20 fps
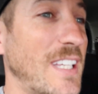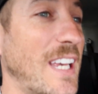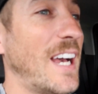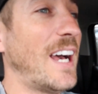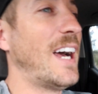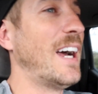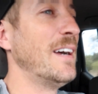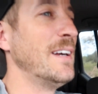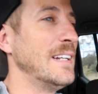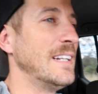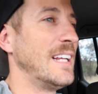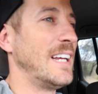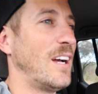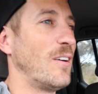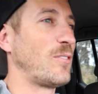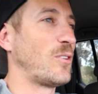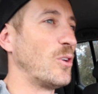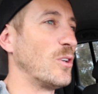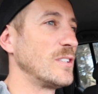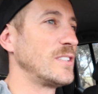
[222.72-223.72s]
the car.
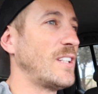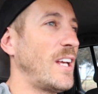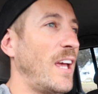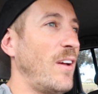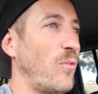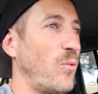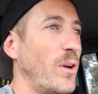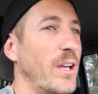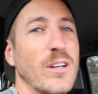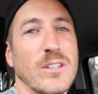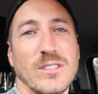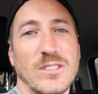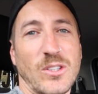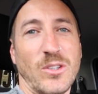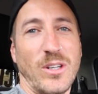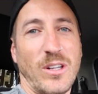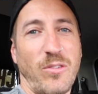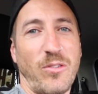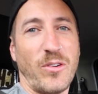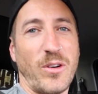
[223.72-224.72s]
Of course, I have wheels
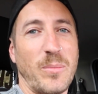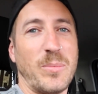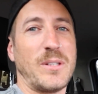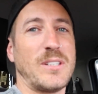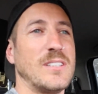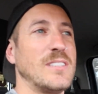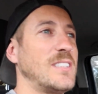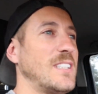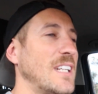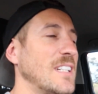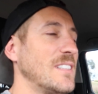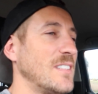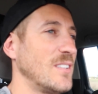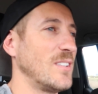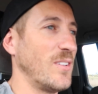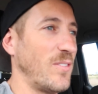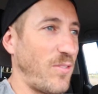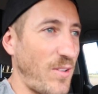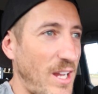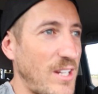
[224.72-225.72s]
already for it because at
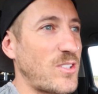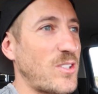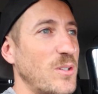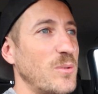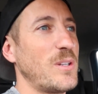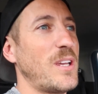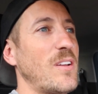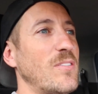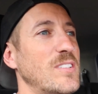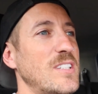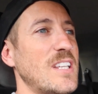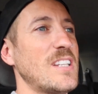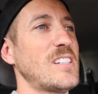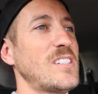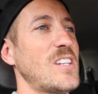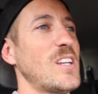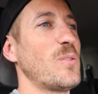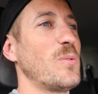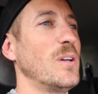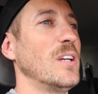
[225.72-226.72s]
the factory we have
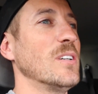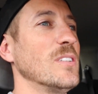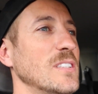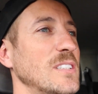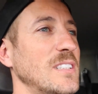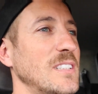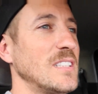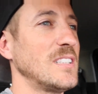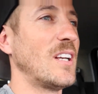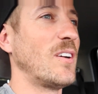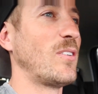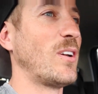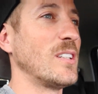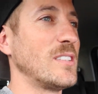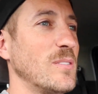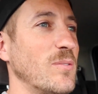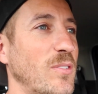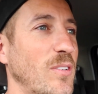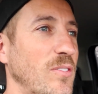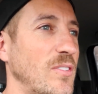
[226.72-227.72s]
TSG wheels, so I've
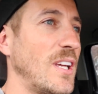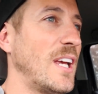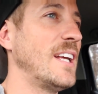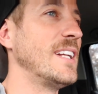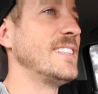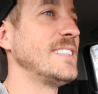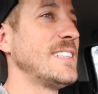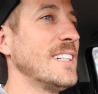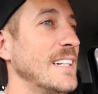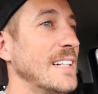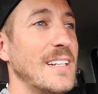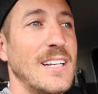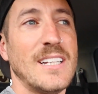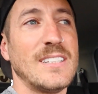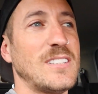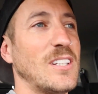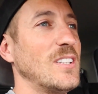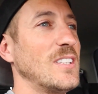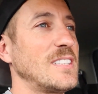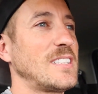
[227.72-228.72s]
got some 15s.
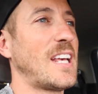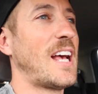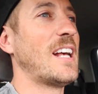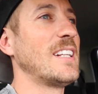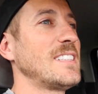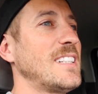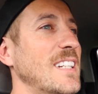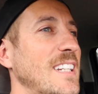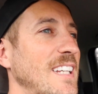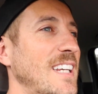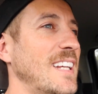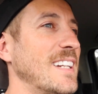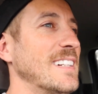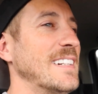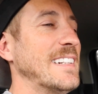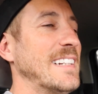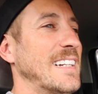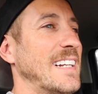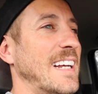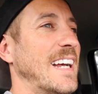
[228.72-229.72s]
So this car's gonna get
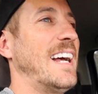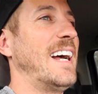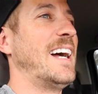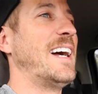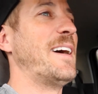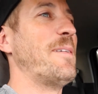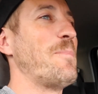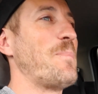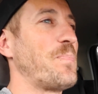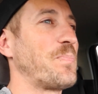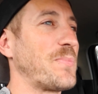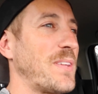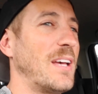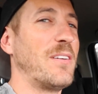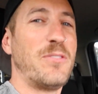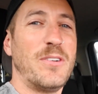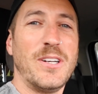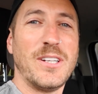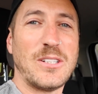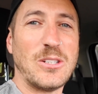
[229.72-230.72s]
um,
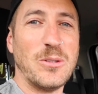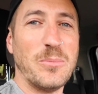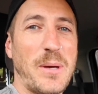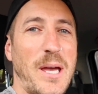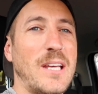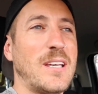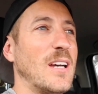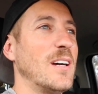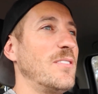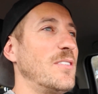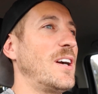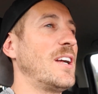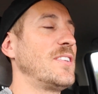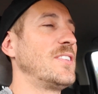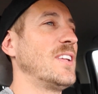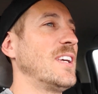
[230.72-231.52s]
a very cool makeover, I